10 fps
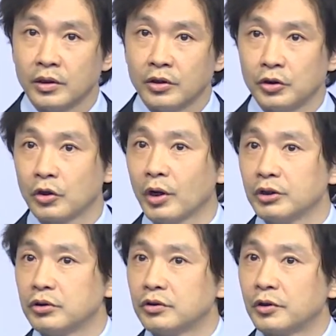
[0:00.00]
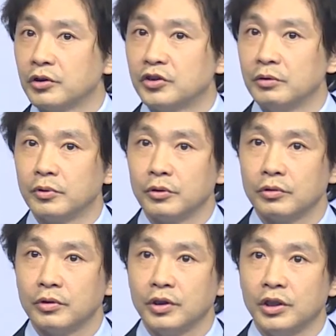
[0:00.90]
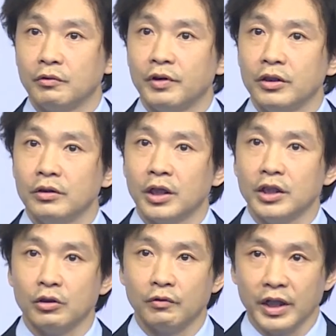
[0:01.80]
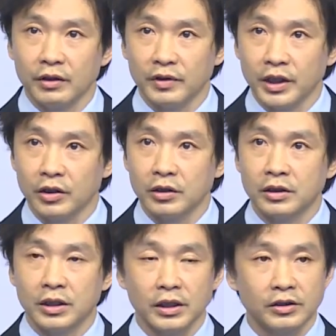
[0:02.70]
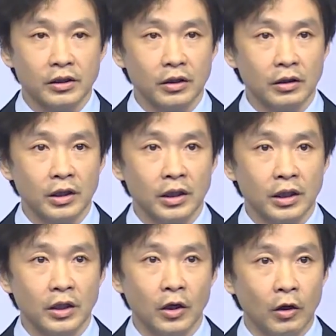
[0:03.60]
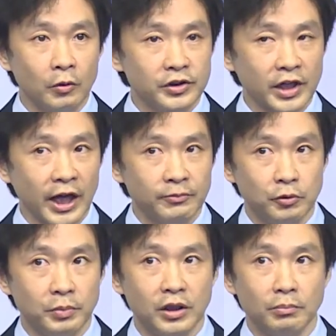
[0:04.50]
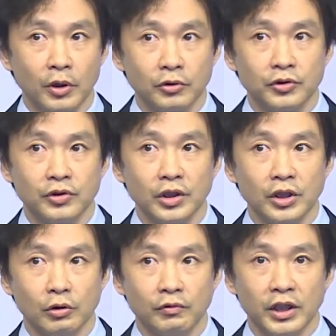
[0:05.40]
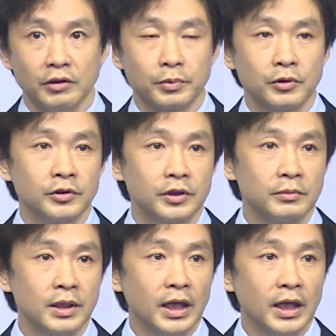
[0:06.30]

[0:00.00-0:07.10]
So the question is very simple. Innovative leader doesn't always have to be the most innovative person.